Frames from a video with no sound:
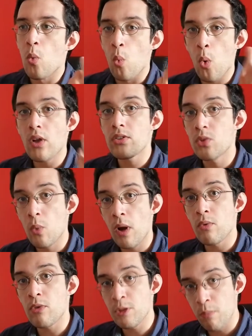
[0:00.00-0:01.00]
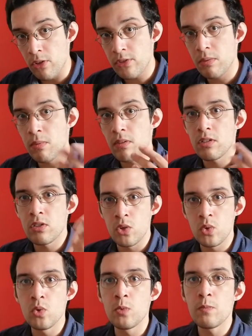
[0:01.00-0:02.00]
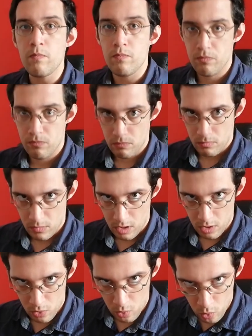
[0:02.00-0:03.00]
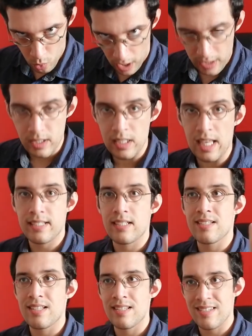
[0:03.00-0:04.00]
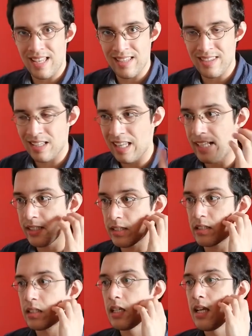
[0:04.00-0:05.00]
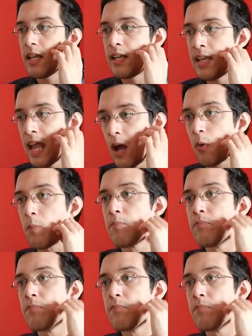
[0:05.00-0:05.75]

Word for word: was the one responsible to write the letters and send the letters now